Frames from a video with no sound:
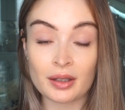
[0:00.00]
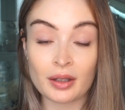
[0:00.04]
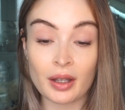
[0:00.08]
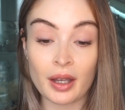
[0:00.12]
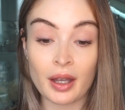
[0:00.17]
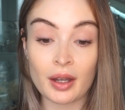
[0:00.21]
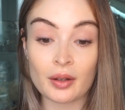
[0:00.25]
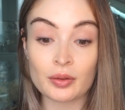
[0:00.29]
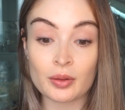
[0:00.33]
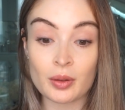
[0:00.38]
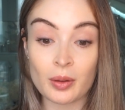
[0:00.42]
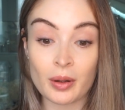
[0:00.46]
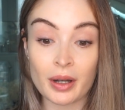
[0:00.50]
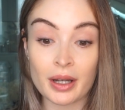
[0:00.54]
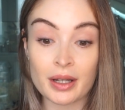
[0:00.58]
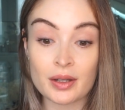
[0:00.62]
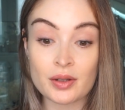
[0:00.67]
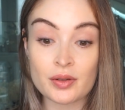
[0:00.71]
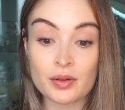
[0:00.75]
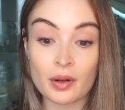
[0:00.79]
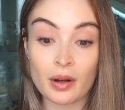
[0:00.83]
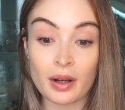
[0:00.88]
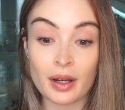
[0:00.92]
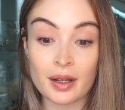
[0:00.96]
I have quite
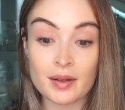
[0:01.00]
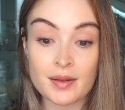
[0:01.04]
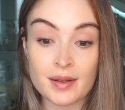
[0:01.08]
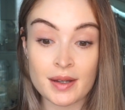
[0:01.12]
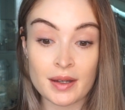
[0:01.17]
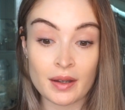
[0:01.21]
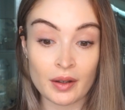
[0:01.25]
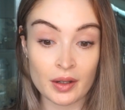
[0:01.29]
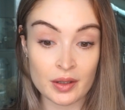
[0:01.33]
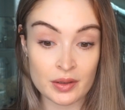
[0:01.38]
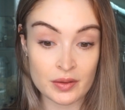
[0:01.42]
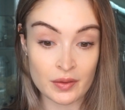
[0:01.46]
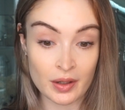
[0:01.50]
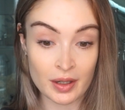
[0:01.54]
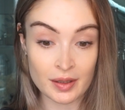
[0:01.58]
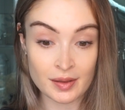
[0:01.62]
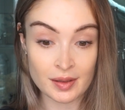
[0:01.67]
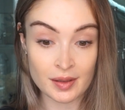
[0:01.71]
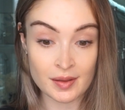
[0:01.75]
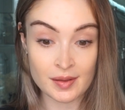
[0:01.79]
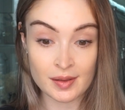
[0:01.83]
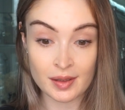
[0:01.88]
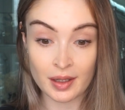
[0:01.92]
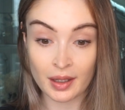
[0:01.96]
dry,
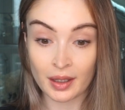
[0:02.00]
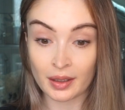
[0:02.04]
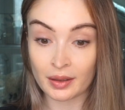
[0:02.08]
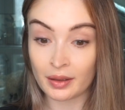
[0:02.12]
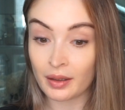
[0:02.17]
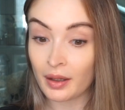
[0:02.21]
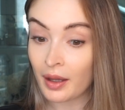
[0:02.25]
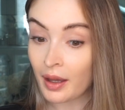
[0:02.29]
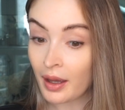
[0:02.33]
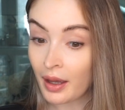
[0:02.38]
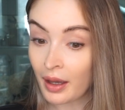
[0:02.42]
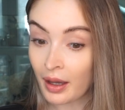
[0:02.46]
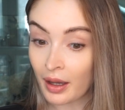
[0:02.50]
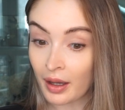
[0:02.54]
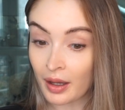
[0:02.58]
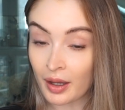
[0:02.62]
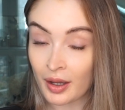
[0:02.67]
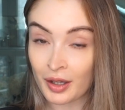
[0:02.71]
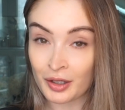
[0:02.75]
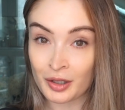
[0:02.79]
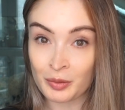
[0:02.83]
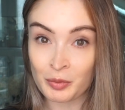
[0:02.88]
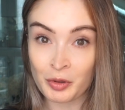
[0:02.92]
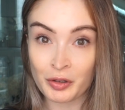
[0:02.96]
dehydrated skin,
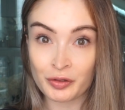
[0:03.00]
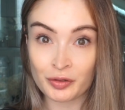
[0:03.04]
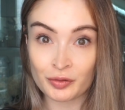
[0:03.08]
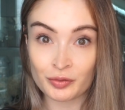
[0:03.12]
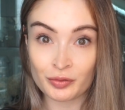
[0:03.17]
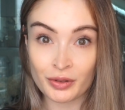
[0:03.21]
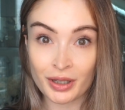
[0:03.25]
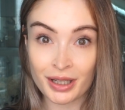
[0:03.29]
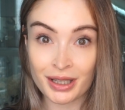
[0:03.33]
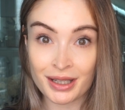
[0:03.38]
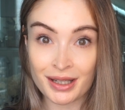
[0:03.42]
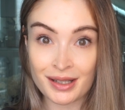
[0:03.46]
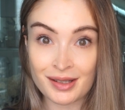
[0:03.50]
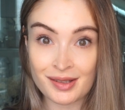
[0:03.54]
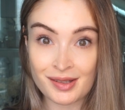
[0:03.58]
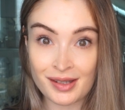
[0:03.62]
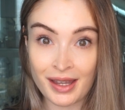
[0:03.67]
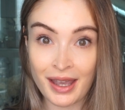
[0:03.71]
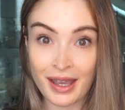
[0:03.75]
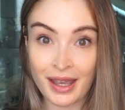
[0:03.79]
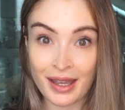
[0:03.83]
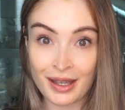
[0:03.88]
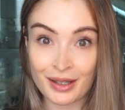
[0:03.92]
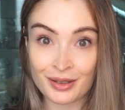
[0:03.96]
and I'm often really
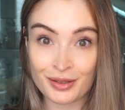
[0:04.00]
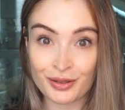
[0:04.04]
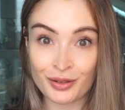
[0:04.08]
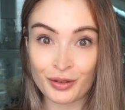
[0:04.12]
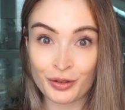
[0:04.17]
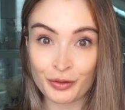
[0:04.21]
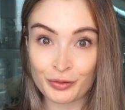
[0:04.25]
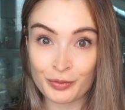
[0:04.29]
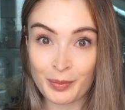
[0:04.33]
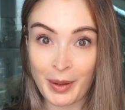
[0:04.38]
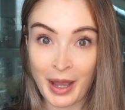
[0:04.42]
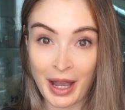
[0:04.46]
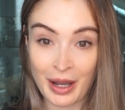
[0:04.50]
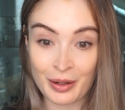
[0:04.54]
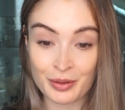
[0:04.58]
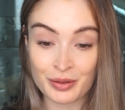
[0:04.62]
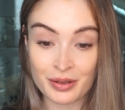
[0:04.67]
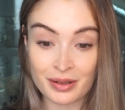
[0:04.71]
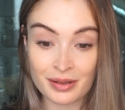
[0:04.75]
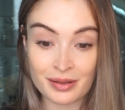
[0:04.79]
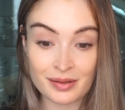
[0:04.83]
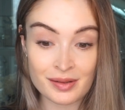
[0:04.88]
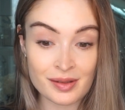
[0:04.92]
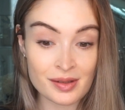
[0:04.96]
scared of
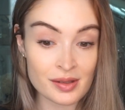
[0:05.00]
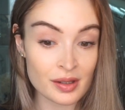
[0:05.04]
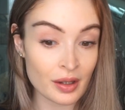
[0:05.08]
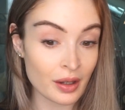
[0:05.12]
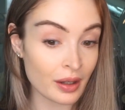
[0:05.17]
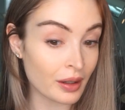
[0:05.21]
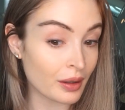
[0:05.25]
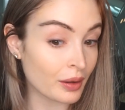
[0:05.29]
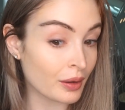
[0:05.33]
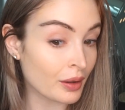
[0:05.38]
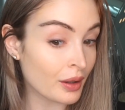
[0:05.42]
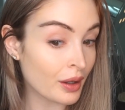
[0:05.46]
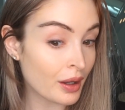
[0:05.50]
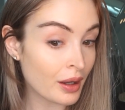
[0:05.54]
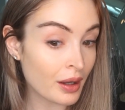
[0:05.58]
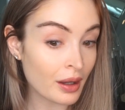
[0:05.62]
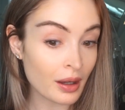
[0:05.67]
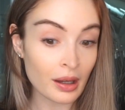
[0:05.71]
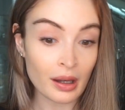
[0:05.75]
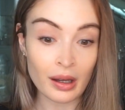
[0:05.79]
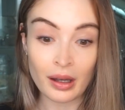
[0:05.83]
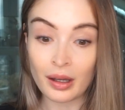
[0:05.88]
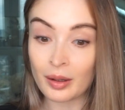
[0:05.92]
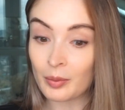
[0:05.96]
powders. So
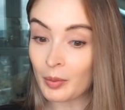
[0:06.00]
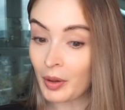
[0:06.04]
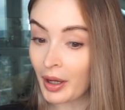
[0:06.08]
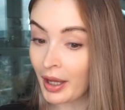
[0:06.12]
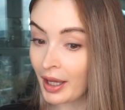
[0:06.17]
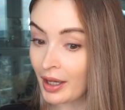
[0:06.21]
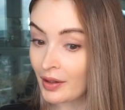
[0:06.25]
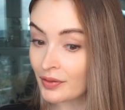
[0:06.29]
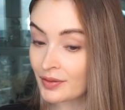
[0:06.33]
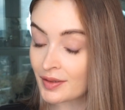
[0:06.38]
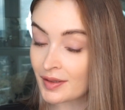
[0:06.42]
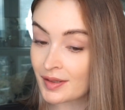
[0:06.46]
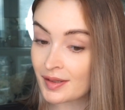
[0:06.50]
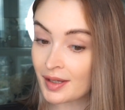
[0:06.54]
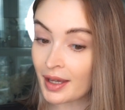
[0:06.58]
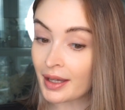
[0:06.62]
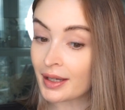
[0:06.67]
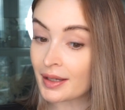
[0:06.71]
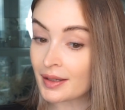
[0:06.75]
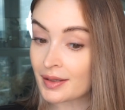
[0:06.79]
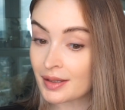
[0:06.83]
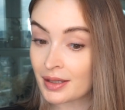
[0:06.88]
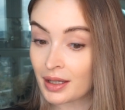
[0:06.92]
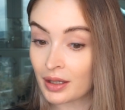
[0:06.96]
I have to say
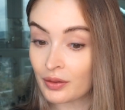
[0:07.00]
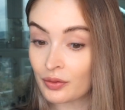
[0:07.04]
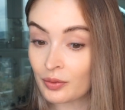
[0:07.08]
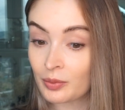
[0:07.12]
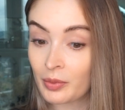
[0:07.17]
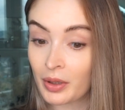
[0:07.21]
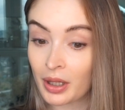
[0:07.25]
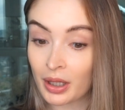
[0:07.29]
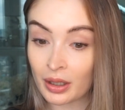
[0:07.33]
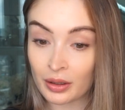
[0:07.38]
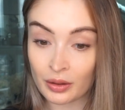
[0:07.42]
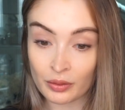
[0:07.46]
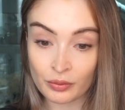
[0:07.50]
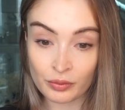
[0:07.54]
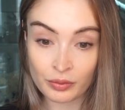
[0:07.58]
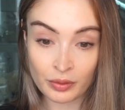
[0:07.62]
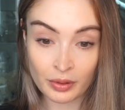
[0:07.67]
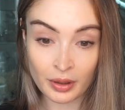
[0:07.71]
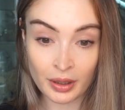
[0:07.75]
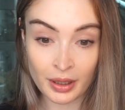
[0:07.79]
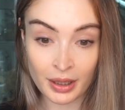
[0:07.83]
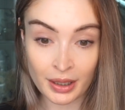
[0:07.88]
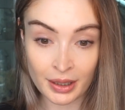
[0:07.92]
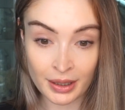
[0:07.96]
it's given me a
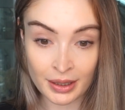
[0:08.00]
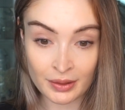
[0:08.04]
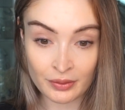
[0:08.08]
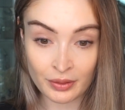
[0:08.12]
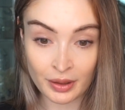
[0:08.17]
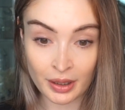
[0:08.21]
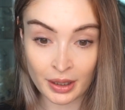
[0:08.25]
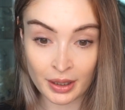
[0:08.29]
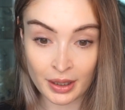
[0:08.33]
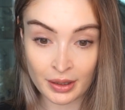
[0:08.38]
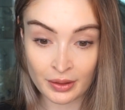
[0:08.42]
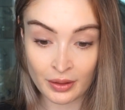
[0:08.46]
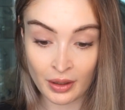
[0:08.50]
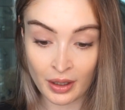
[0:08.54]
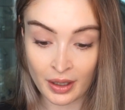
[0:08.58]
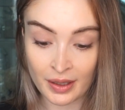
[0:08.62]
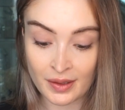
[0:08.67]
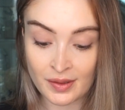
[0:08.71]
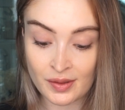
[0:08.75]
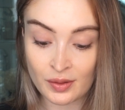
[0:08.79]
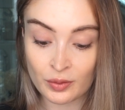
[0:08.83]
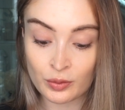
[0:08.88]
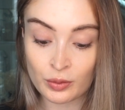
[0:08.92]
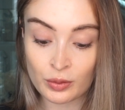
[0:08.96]
really
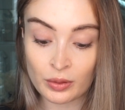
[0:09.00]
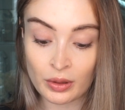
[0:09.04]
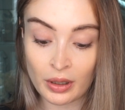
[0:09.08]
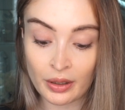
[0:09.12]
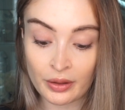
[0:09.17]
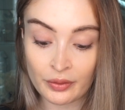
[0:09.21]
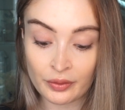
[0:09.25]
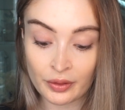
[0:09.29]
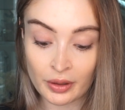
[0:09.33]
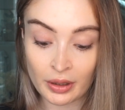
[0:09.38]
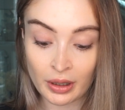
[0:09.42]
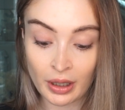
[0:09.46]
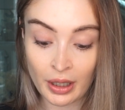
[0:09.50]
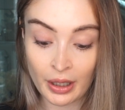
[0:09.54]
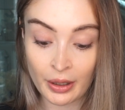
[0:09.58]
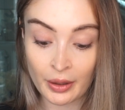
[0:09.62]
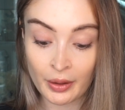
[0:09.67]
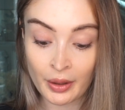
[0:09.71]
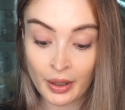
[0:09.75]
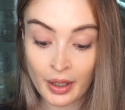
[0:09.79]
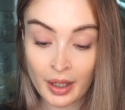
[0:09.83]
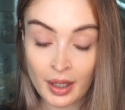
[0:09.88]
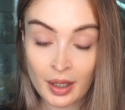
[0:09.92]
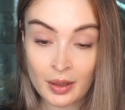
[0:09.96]
nice all over glow. I'm
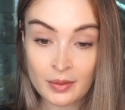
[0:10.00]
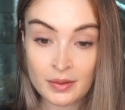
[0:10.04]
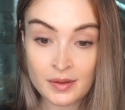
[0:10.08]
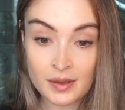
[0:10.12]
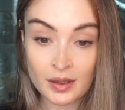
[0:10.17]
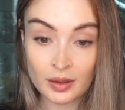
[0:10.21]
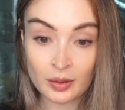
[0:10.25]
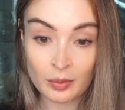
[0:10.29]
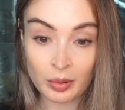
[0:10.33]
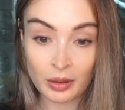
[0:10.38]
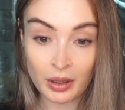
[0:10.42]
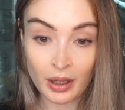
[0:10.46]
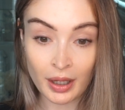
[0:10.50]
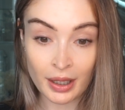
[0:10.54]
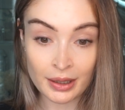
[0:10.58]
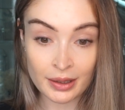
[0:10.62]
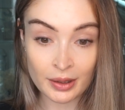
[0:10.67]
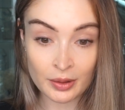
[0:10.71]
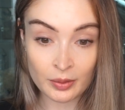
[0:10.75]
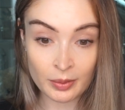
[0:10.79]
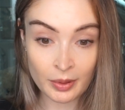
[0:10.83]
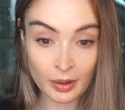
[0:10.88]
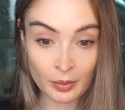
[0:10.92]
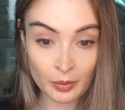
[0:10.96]
just going to apply a
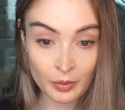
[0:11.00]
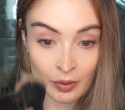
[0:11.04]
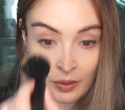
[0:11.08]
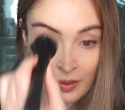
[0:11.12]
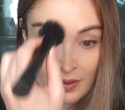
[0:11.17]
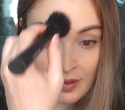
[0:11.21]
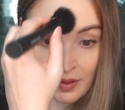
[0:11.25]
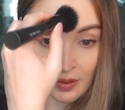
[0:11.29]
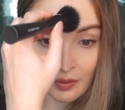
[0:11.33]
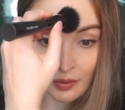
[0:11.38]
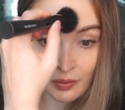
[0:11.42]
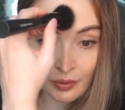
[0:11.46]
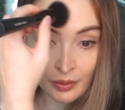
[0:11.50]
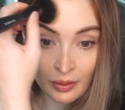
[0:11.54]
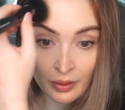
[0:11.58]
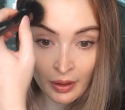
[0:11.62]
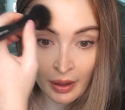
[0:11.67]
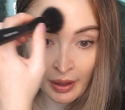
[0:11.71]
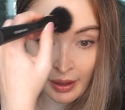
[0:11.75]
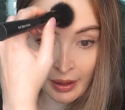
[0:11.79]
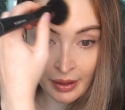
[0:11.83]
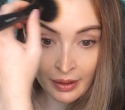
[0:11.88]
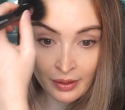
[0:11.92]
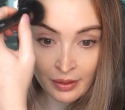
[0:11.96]
little bit more to the
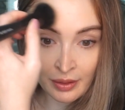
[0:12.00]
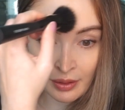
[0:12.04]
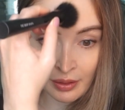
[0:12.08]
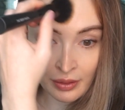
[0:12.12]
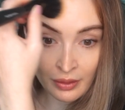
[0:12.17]
forehead.